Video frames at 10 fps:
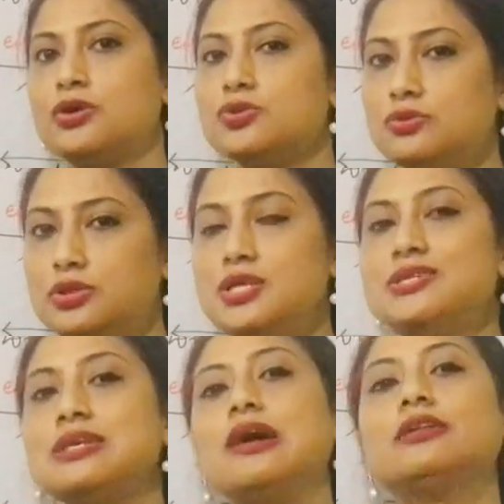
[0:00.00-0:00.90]
So
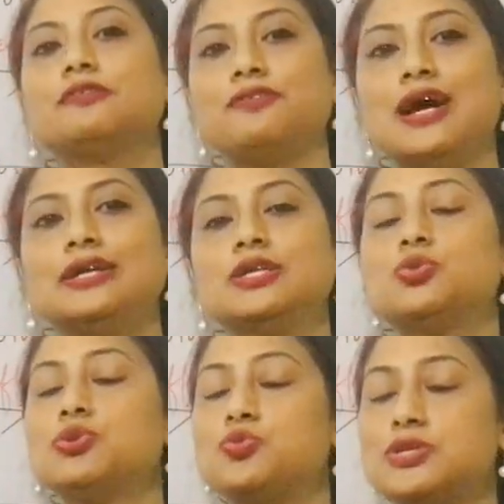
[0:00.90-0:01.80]
these are the factors
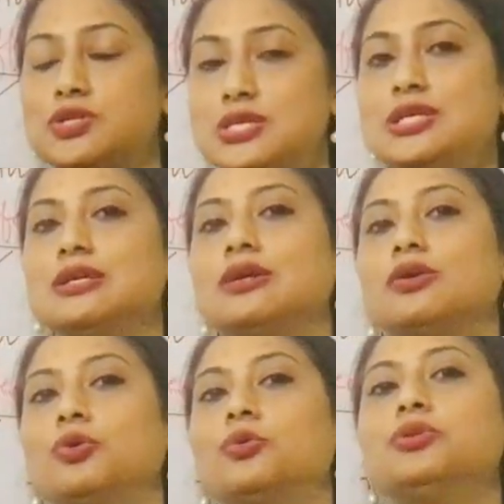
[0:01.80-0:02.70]
which we see
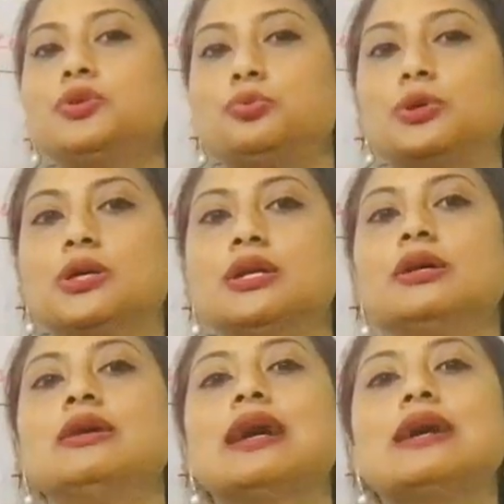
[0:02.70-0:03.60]
over the world
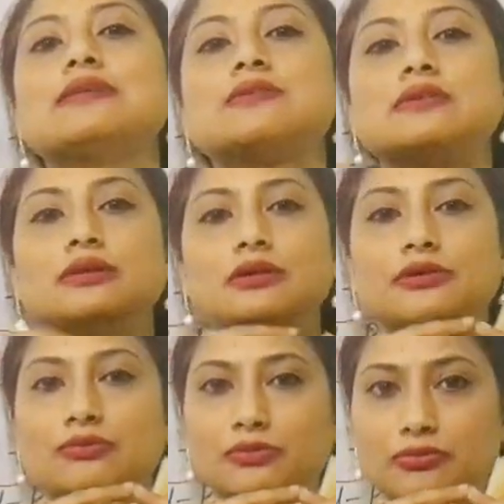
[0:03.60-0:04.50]
has
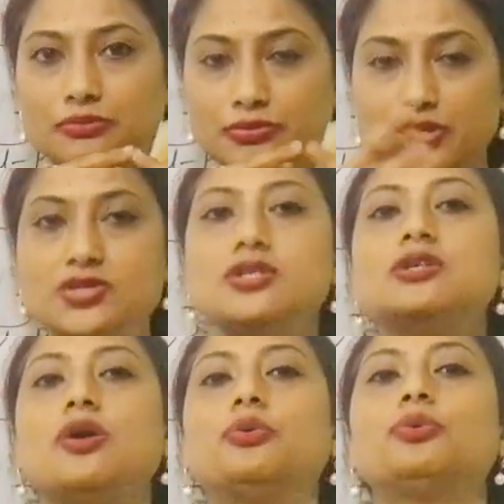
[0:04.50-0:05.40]

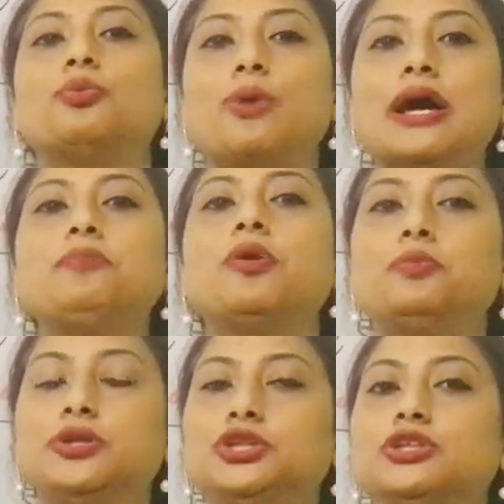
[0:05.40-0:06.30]
reasoned out why
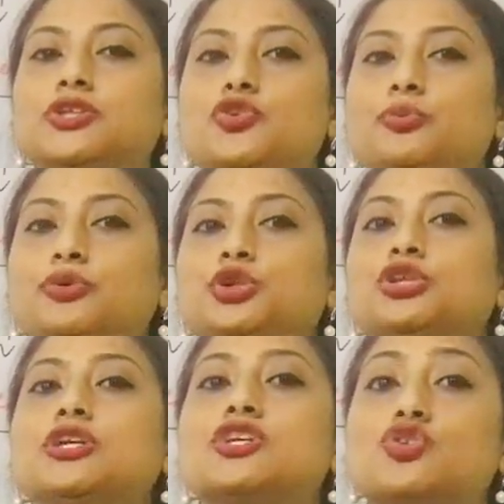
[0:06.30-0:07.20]
population
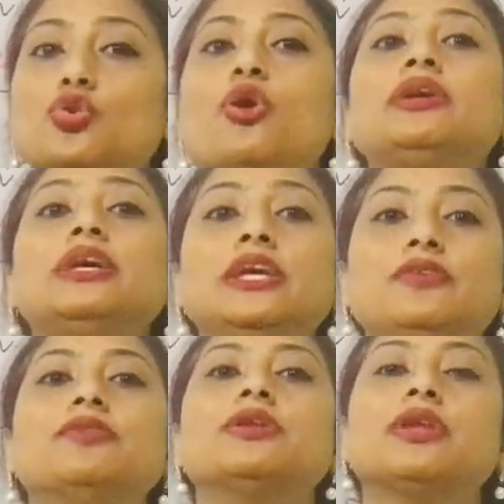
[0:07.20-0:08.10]
distribution is not even